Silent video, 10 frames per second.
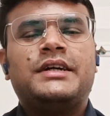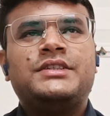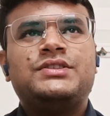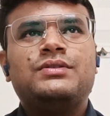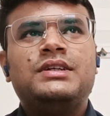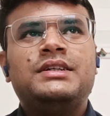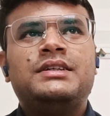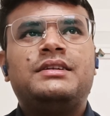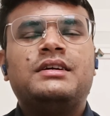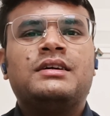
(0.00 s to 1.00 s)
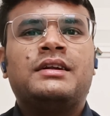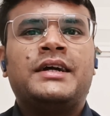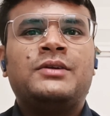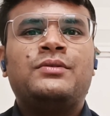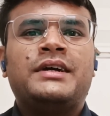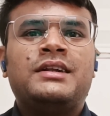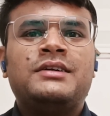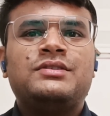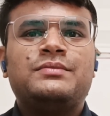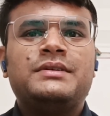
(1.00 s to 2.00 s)
Actually 9 to 10
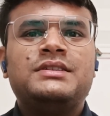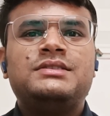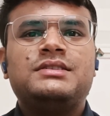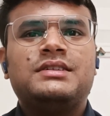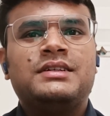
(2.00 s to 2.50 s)
lakh rupees